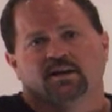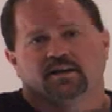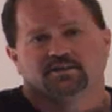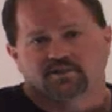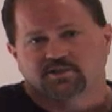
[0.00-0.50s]

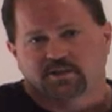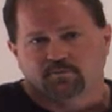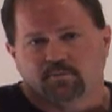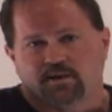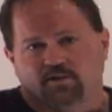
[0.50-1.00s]
is there some
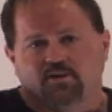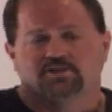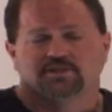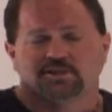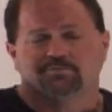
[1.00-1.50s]
of my
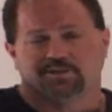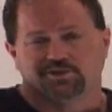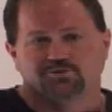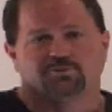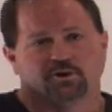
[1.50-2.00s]
lost sheep
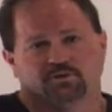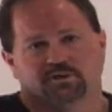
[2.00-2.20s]
that you know